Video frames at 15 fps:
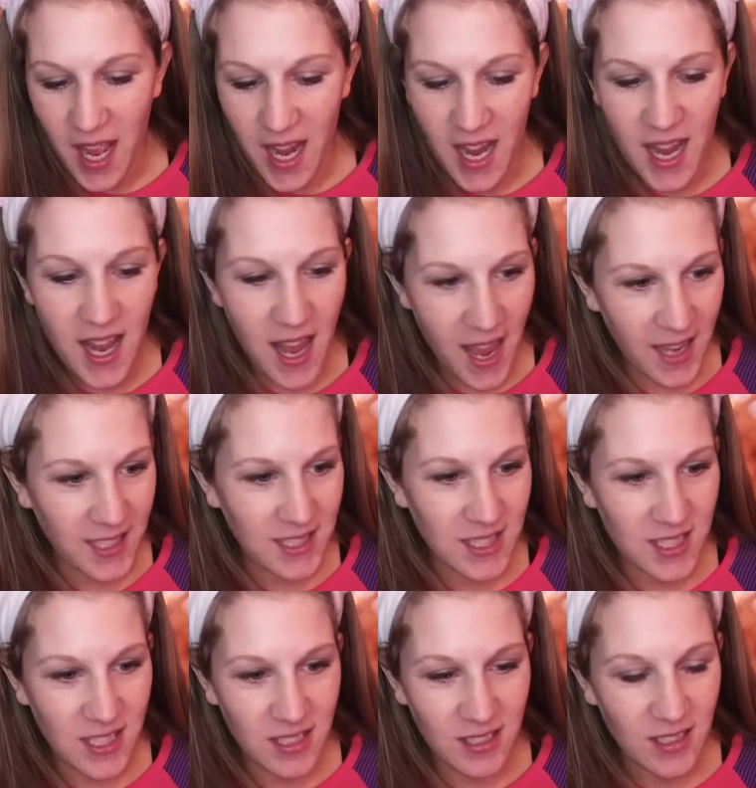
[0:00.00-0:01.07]

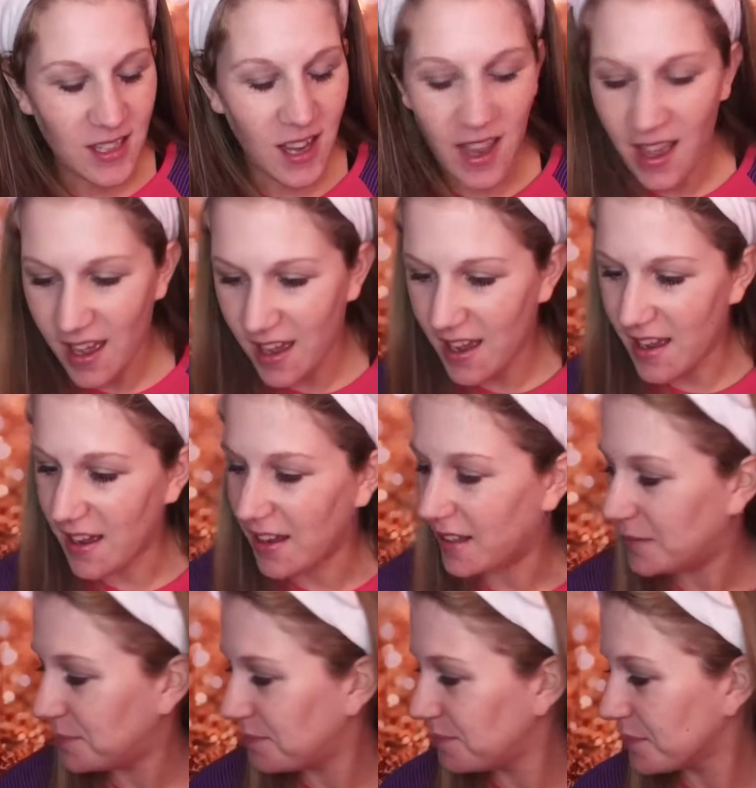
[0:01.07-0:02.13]
next, we
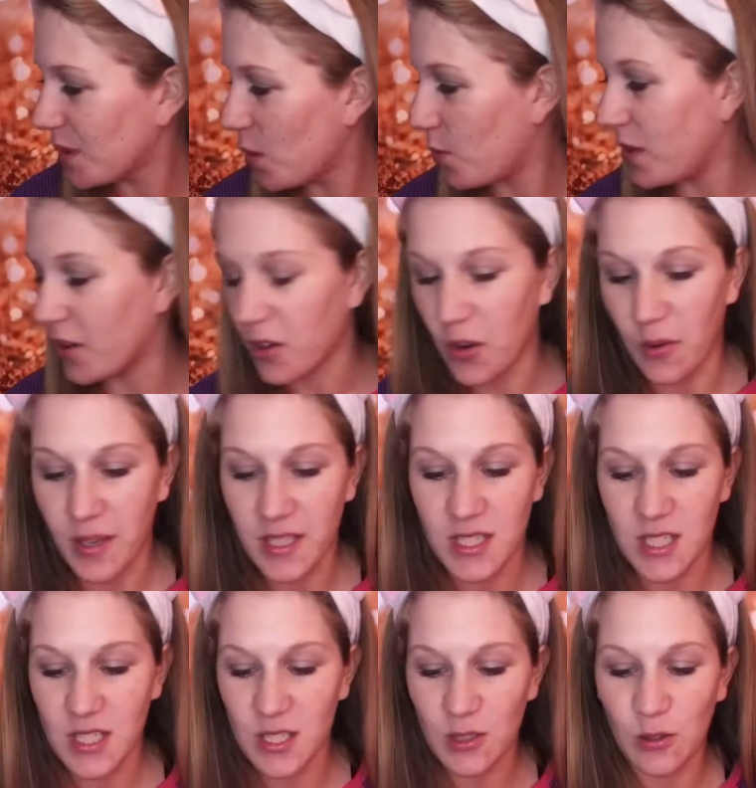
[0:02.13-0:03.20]
are going
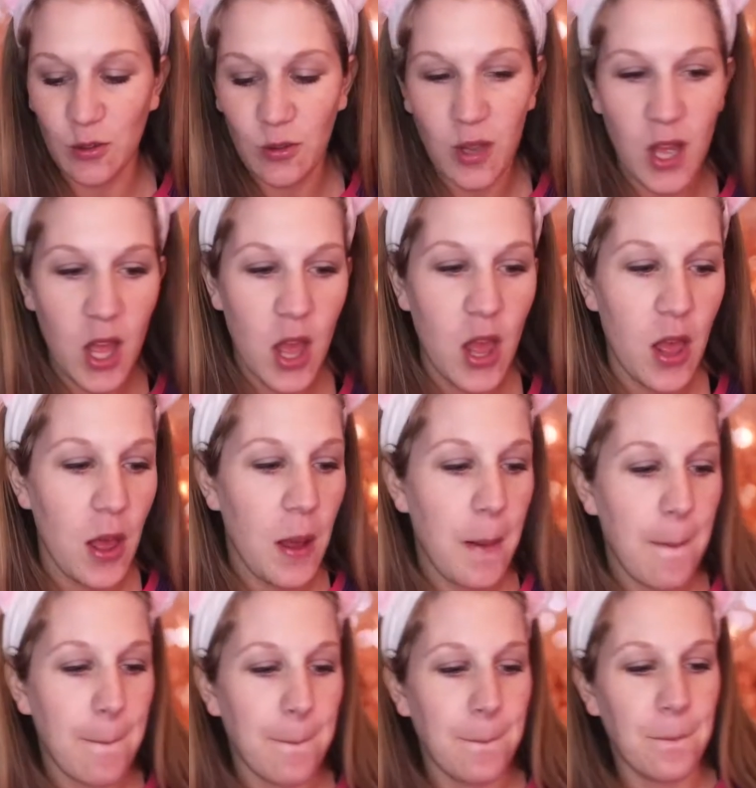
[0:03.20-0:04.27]
to do
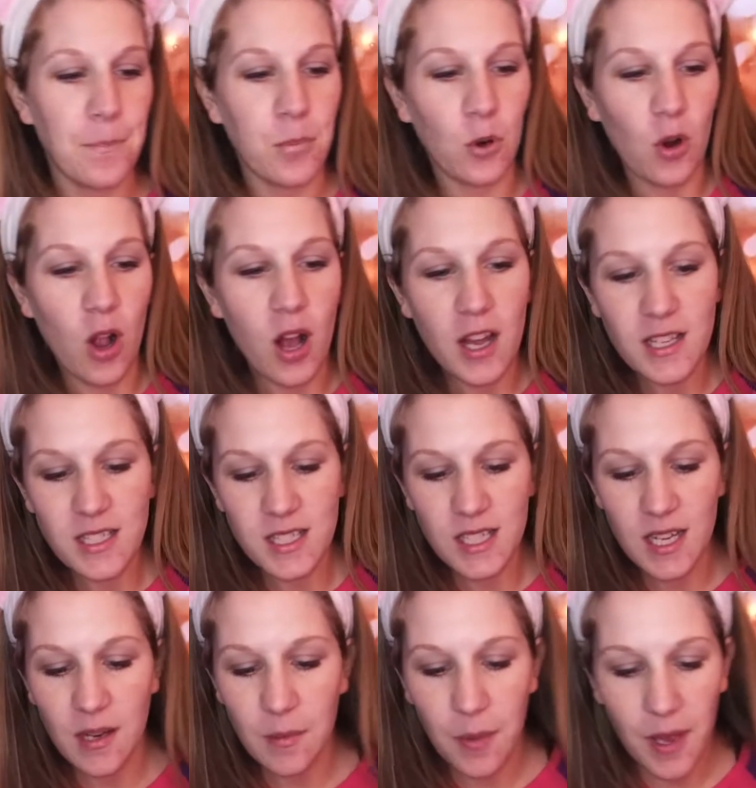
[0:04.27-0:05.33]

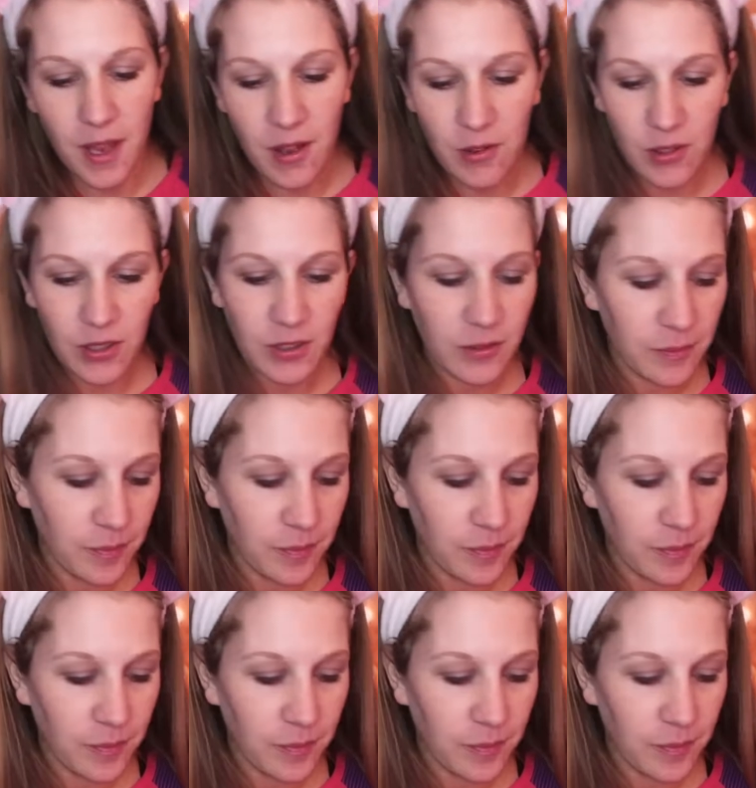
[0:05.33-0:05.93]
bronzing powder.